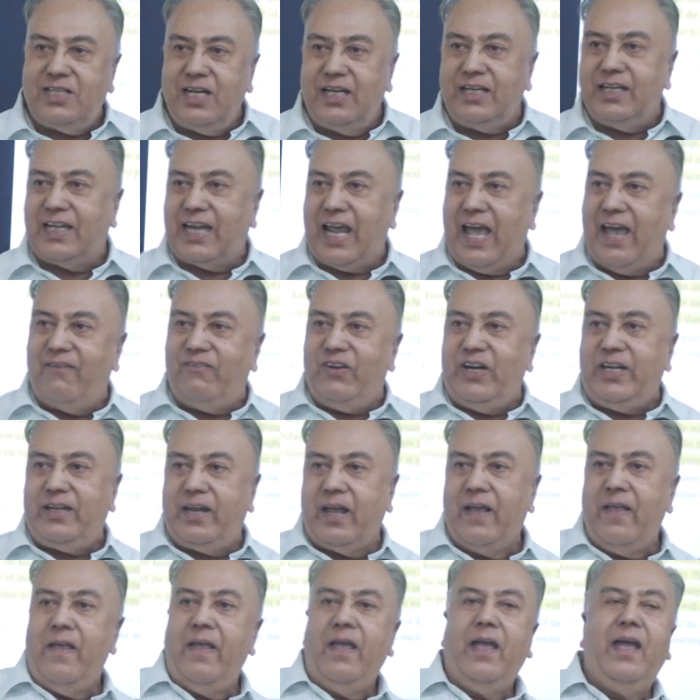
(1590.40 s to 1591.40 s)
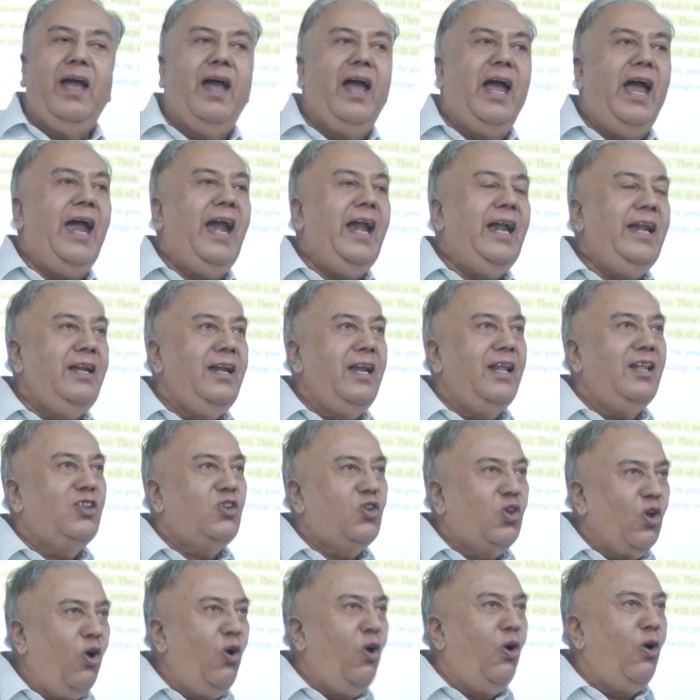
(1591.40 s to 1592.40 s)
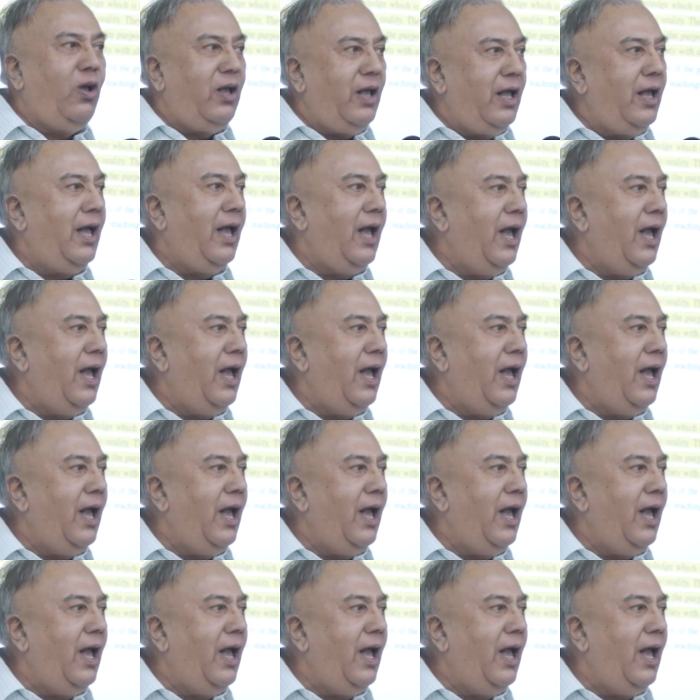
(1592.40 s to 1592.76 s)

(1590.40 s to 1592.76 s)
didn't have it. And so,